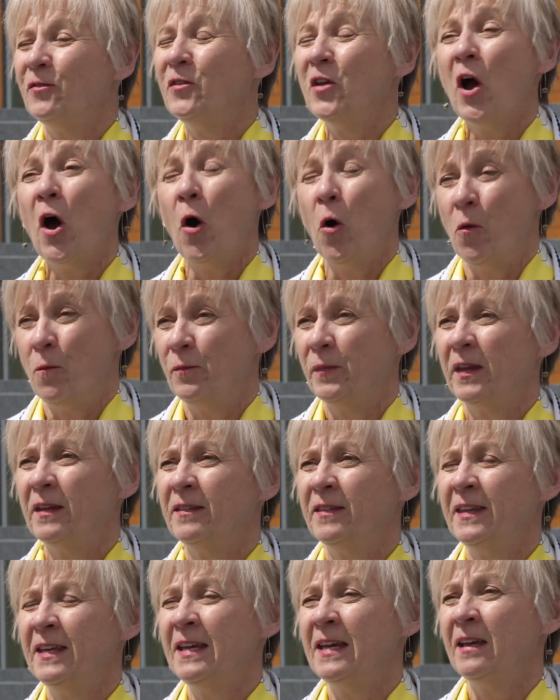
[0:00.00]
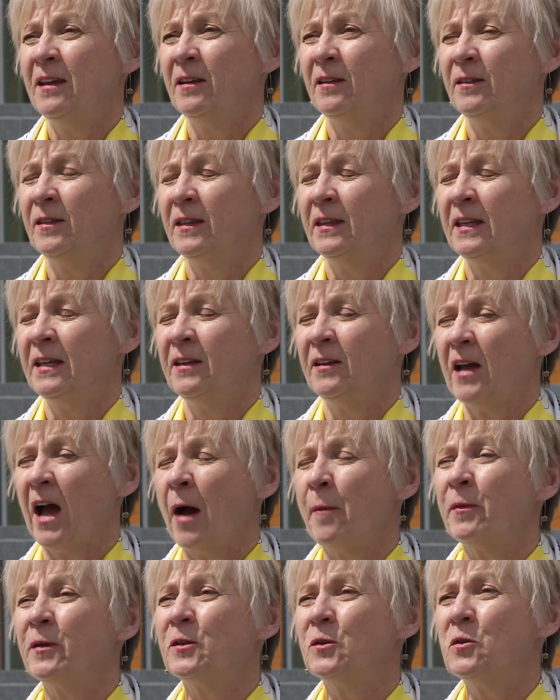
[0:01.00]
No. The the
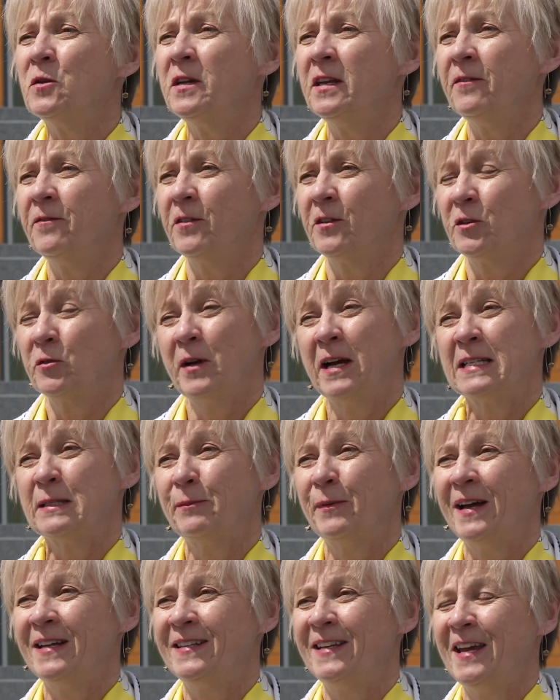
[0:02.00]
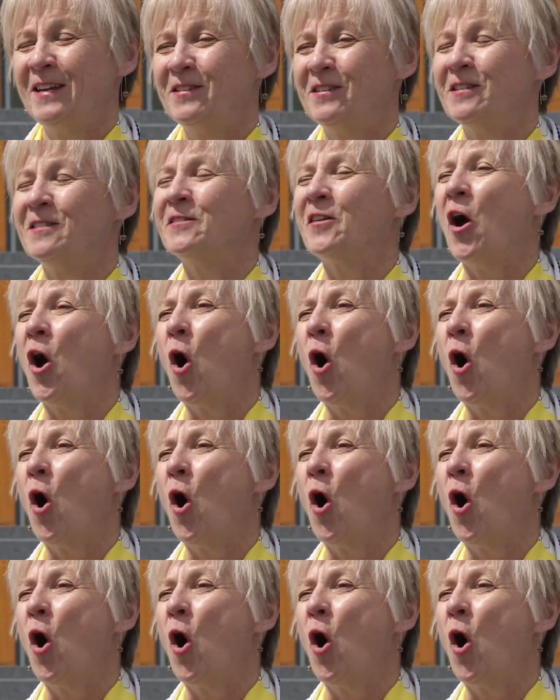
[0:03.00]
opportunity for transplantation is